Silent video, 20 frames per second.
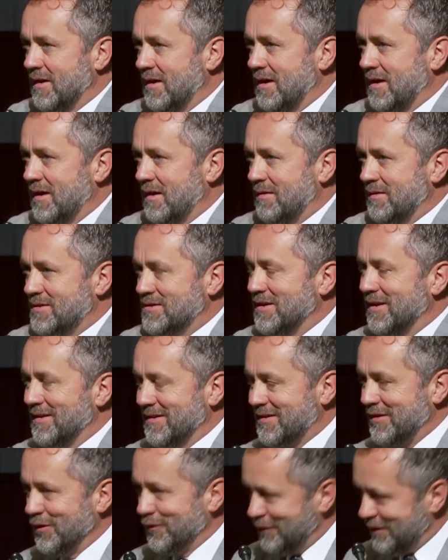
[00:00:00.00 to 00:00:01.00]
Uh, it's not
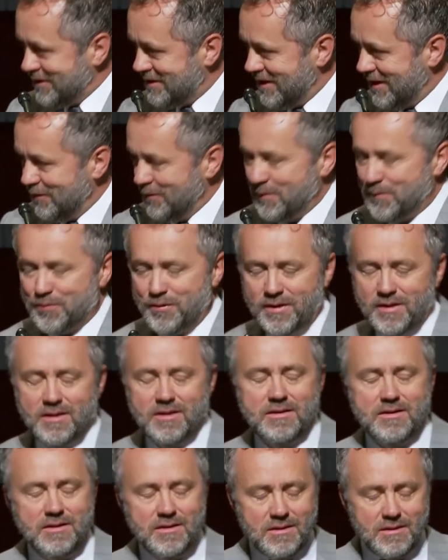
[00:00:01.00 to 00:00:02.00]
like the only day we pray
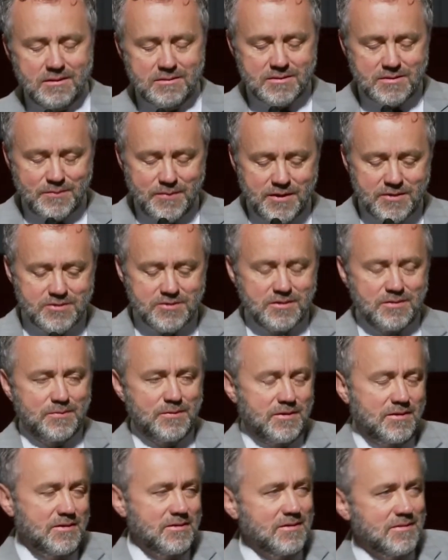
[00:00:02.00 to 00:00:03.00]
all, all semester,
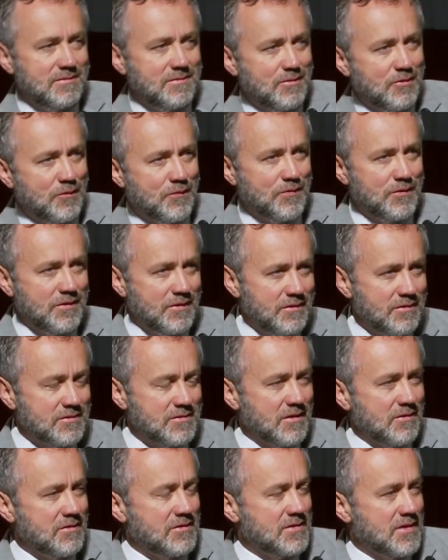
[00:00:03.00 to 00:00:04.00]
but uh, hopefully
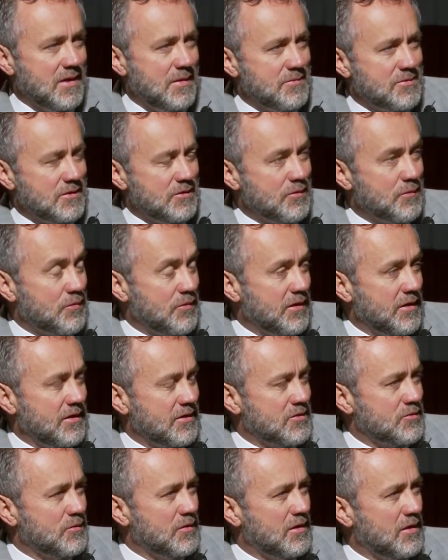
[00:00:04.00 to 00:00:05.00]
there's other times that you're
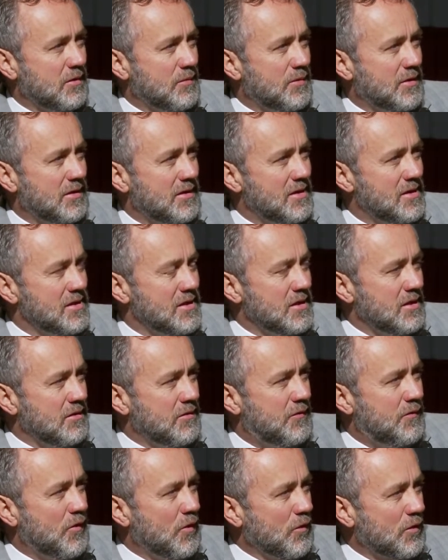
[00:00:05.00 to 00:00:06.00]
praying as well. But
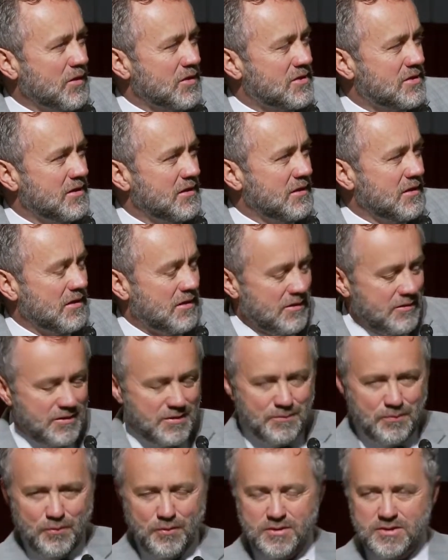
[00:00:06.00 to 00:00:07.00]
focusing on
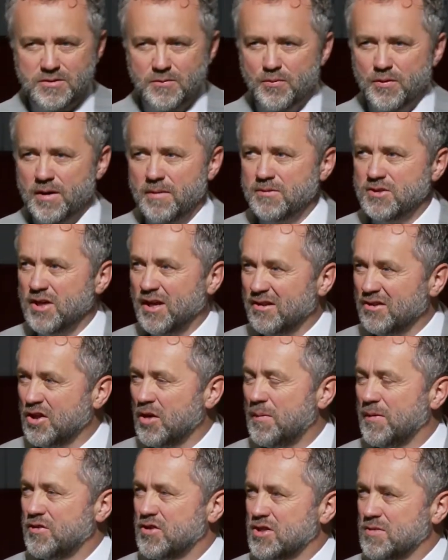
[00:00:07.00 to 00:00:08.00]
the importance of prayer. I'm going to talk a
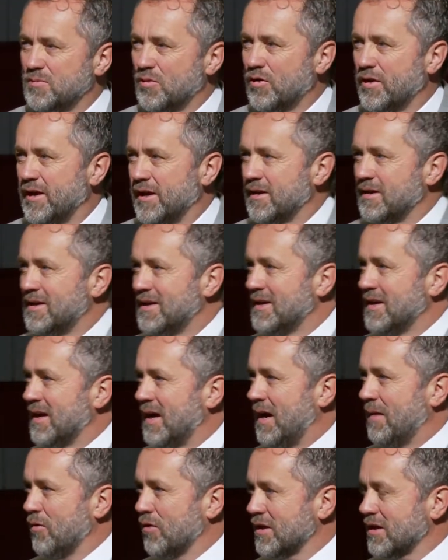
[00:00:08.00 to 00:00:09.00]
little bit this morning.
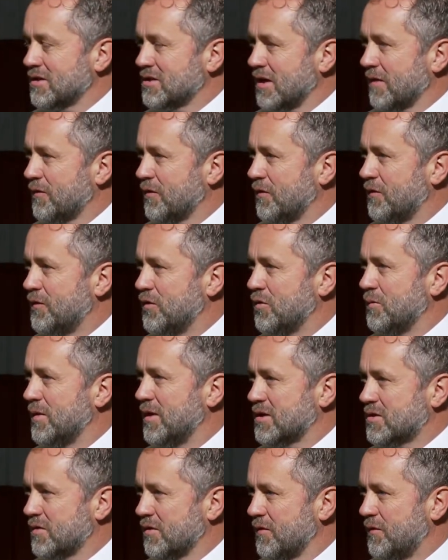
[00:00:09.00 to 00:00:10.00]
I'm only going to talk for a few
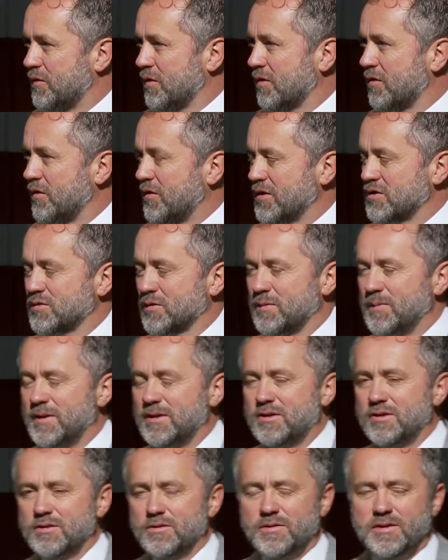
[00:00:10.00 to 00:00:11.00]
minutes with a few other things we're going
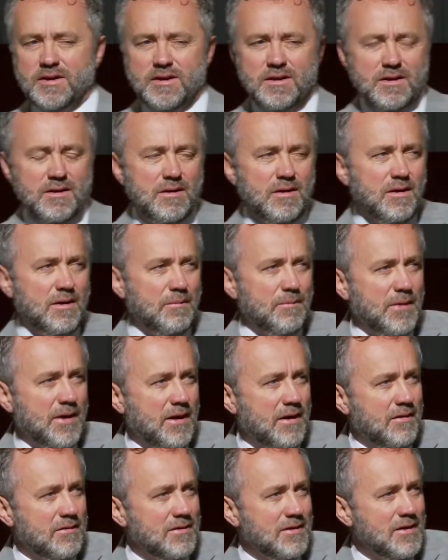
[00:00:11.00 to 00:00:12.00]
to be doing
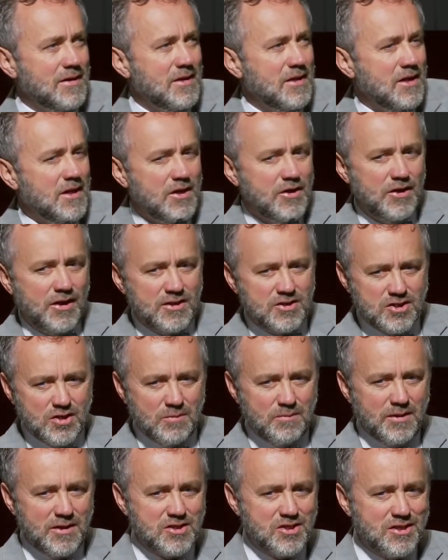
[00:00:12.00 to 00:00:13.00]
about not
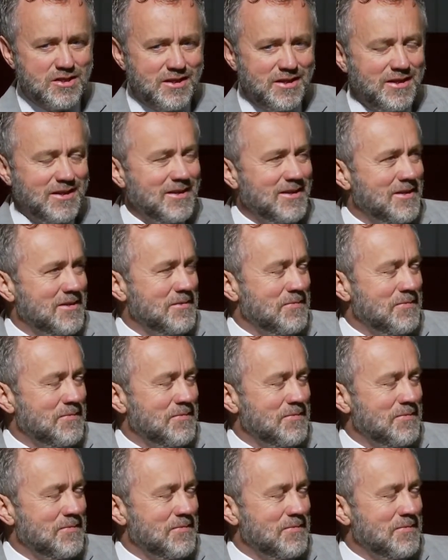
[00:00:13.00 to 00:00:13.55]
so much the,